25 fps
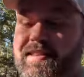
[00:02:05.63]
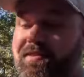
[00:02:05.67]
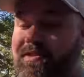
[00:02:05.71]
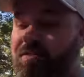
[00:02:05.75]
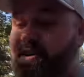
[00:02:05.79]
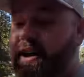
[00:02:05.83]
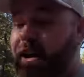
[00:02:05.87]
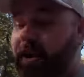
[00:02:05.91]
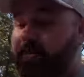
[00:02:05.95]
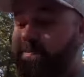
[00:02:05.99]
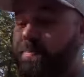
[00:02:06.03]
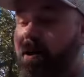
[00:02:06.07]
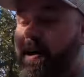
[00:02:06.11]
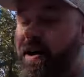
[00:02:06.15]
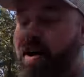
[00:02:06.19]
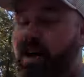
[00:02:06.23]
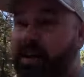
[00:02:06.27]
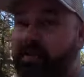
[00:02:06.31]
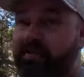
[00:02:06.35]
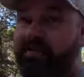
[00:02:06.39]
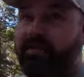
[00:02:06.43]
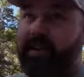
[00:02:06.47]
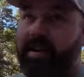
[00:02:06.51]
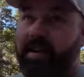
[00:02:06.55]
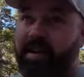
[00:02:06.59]
the trap
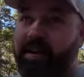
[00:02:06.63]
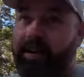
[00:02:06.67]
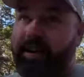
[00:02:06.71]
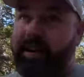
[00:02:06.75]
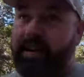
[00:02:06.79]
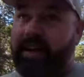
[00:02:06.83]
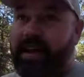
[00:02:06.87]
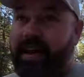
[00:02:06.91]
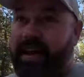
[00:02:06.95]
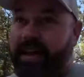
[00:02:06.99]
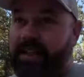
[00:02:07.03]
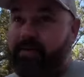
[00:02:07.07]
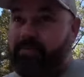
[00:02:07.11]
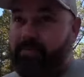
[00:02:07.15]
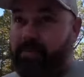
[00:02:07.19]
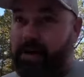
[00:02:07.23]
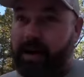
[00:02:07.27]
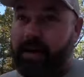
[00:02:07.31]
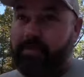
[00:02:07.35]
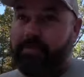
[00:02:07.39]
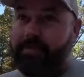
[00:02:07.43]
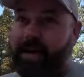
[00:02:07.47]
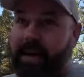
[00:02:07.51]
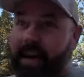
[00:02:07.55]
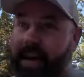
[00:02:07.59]
off, and the
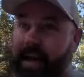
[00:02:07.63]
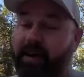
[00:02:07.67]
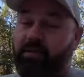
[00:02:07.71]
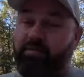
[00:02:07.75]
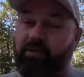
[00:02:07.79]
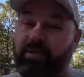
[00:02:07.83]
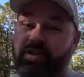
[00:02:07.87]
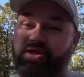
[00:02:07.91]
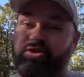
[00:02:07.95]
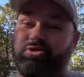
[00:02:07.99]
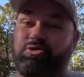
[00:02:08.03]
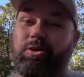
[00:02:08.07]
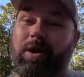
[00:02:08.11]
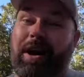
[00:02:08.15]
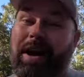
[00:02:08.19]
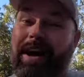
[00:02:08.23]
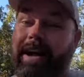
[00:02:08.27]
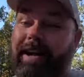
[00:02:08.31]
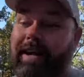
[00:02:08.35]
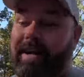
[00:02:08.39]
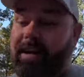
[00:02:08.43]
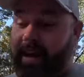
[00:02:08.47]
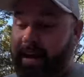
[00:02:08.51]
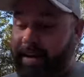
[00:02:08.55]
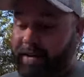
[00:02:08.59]
bobcat was
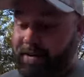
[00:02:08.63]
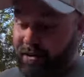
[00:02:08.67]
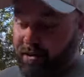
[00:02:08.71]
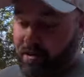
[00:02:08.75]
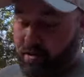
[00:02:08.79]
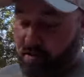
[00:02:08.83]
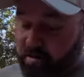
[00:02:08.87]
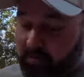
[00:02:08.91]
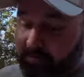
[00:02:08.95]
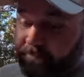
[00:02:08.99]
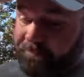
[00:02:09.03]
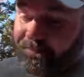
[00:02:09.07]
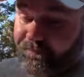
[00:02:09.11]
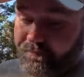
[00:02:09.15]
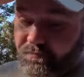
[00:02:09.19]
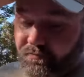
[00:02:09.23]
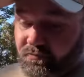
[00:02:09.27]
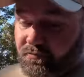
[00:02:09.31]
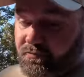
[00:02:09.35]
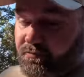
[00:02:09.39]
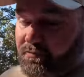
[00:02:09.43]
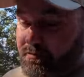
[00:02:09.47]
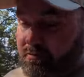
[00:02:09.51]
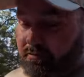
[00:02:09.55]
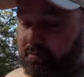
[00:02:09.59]
right next to it.
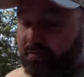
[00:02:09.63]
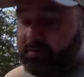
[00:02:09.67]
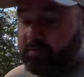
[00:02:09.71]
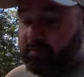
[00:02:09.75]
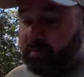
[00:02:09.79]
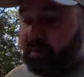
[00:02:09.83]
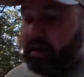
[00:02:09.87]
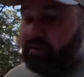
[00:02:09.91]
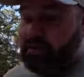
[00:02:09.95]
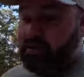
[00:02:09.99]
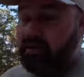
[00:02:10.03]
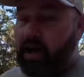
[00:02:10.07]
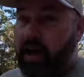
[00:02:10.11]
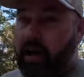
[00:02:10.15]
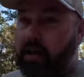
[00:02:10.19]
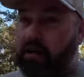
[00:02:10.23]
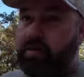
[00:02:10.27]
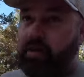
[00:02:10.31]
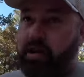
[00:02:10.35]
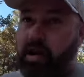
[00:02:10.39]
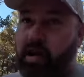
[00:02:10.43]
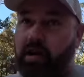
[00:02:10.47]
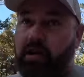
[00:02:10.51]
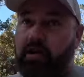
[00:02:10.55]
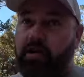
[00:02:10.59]
So I don't
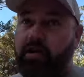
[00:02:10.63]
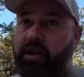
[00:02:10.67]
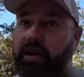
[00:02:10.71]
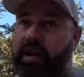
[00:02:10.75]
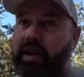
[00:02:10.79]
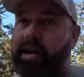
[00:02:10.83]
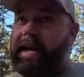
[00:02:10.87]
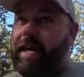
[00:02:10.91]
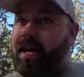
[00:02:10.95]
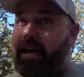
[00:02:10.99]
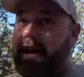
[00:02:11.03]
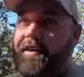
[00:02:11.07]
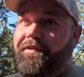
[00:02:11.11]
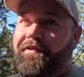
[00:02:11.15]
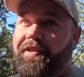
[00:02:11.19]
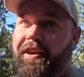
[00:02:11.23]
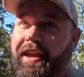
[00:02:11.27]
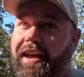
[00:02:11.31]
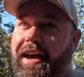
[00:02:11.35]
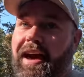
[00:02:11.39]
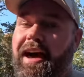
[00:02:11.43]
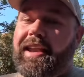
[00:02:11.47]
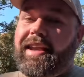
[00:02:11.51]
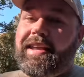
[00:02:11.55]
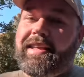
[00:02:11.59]
know if it
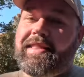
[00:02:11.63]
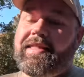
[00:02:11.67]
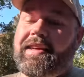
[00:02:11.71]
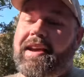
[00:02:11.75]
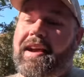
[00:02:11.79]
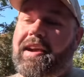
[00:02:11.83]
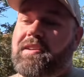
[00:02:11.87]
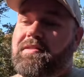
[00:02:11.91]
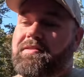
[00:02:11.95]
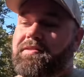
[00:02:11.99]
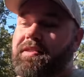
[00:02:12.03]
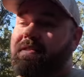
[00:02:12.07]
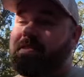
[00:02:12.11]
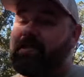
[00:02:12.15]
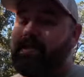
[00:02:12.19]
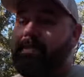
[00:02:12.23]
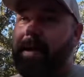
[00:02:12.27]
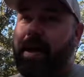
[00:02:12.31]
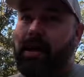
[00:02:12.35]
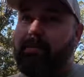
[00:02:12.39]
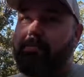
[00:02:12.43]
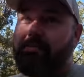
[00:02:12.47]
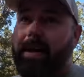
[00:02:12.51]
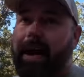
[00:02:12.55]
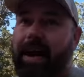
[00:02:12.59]
got in there and
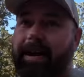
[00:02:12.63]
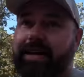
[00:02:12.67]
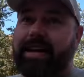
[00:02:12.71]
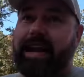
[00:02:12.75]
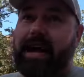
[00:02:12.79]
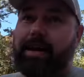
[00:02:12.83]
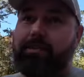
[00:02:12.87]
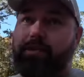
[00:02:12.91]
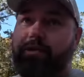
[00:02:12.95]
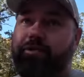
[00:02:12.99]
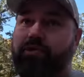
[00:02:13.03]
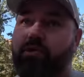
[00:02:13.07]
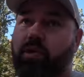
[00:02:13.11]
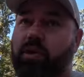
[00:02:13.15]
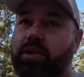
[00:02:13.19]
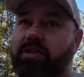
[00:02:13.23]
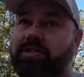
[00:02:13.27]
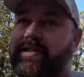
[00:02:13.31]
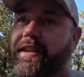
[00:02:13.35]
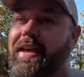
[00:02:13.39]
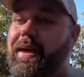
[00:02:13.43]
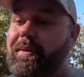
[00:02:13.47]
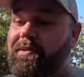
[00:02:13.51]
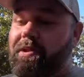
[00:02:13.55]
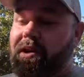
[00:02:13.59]
somehow backed out before it
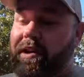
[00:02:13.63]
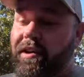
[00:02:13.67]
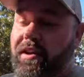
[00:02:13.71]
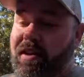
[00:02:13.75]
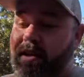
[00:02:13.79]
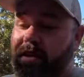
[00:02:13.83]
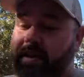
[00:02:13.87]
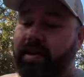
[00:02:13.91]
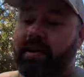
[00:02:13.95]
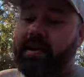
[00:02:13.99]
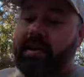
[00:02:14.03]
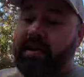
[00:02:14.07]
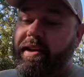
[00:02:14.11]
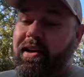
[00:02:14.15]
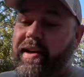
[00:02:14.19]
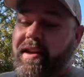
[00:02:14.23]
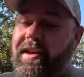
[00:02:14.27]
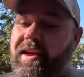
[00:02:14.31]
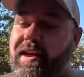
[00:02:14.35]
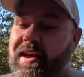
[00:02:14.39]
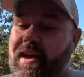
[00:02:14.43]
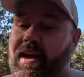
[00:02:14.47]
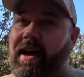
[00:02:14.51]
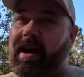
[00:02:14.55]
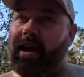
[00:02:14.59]
slammed on it.
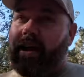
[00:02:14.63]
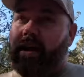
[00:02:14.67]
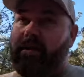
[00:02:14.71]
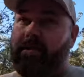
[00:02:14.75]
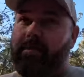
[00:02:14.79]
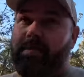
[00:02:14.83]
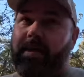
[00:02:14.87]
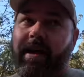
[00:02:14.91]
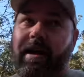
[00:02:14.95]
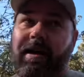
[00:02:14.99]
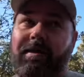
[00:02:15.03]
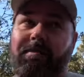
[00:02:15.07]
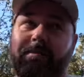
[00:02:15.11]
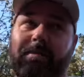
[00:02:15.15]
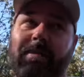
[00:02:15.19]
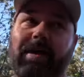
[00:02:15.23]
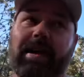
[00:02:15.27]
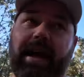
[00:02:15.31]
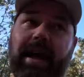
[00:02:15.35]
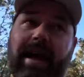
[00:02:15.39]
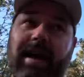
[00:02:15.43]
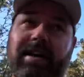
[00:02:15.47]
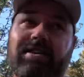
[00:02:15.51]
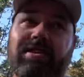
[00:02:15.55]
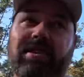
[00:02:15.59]
But
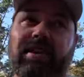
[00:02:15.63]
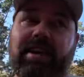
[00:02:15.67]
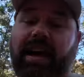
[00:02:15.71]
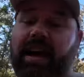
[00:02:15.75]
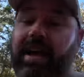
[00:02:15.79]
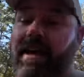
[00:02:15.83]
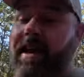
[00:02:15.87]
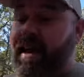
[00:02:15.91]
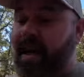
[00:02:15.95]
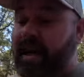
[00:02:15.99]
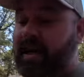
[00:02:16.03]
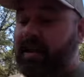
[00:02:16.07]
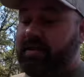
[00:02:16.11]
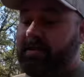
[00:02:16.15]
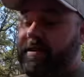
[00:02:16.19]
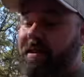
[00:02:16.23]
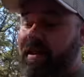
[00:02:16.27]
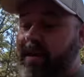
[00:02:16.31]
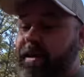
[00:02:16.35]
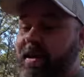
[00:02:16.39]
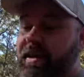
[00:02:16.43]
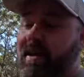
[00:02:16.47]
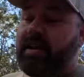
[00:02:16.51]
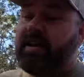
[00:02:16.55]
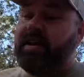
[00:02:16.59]
I actually got out
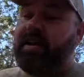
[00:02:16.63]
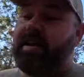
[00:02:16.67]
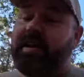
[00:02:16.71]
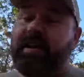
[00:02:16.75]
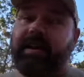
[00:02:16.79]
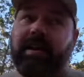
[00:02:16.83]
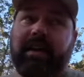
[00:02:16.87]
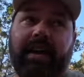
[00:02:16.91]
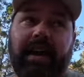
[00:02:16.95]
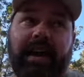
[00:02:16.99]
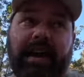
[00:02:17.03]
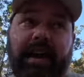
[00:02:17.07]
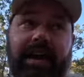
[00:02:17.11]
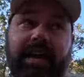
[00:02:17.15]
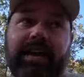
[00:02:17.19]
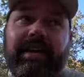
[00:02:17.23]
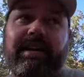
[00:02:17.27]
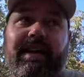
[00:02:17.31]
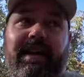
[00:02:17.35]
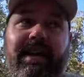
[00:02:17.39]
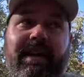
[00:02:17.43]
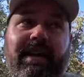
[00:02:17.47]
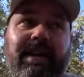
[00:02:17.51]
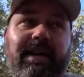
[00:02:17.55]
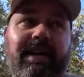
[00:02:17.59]
and
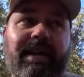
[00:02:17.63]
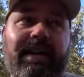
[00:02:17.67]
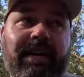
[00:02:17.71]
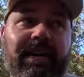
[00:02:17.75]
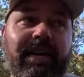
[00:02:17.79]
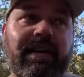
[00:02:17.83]
was